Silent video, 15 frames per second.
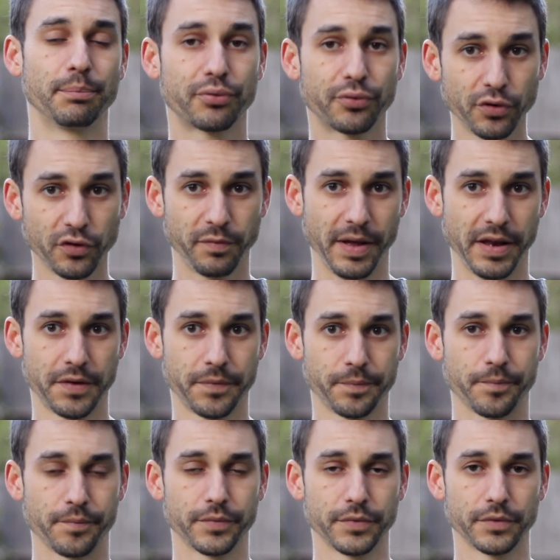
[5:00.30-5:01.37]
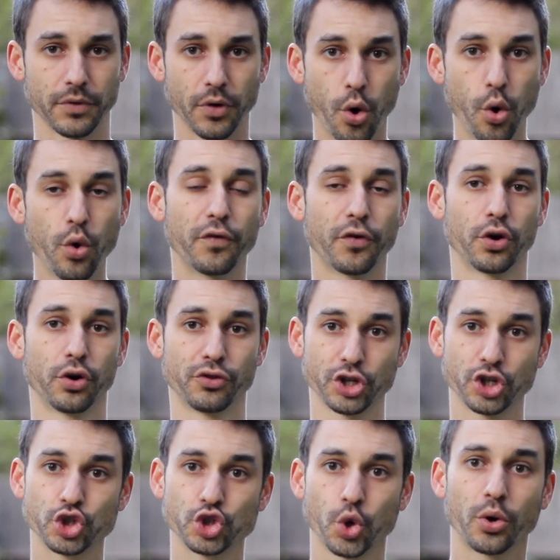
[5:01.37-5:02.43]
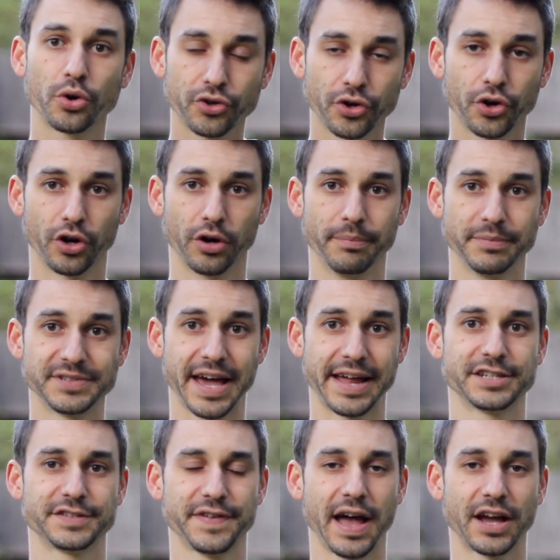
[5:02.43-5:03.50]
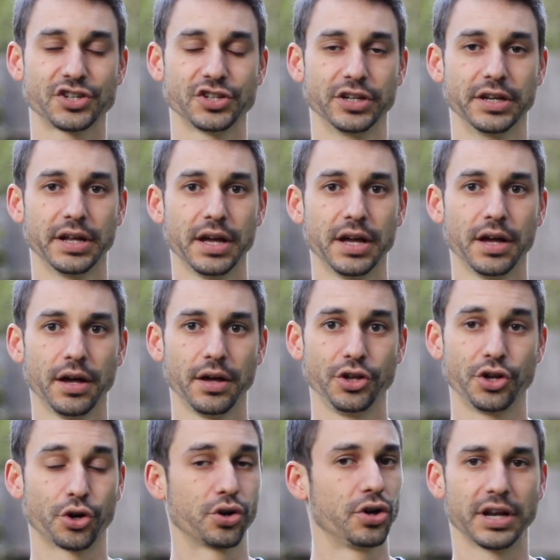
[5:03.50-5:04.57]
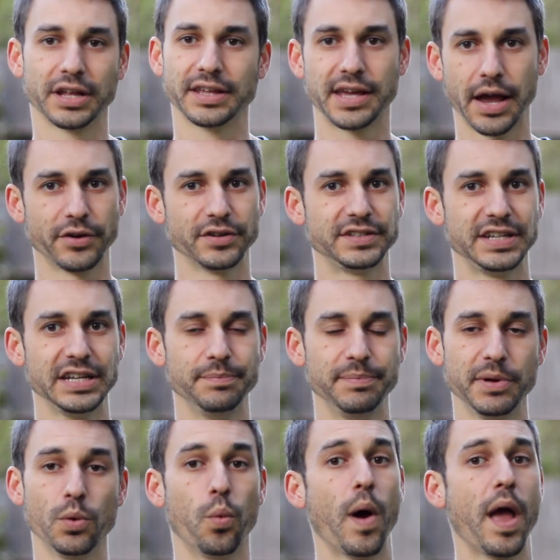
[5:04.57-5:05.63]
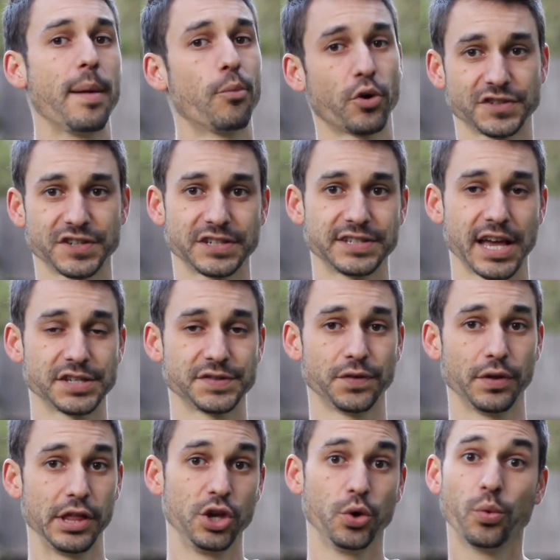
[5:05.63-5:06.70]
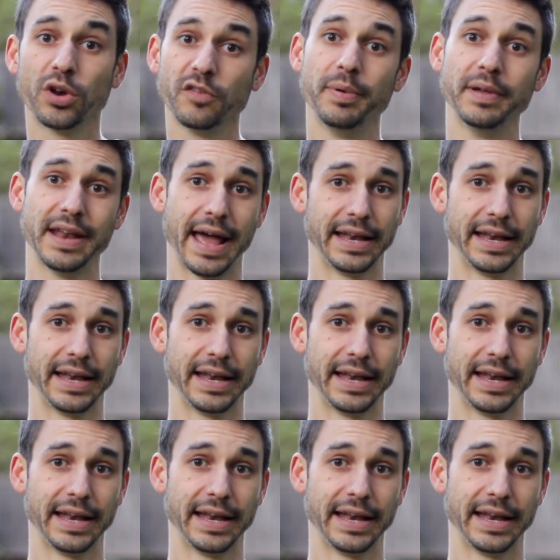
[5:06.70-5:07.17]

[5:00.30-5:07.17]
improvement over the short term satisfaction, you're gonna guaranteed be way more successful than you would have been